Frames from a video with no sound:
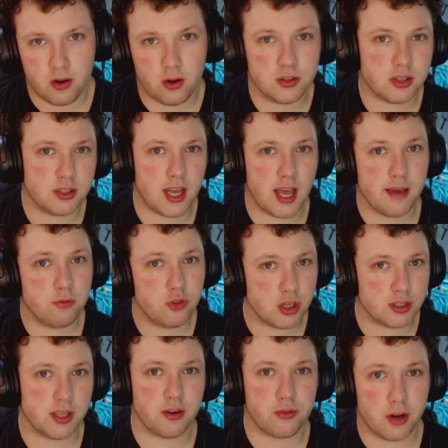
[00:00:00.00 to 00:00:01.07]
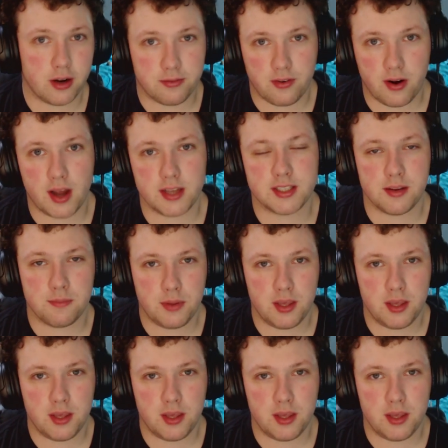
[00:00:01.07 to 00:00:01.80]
Now, Alter Time, just like Ring of Frost,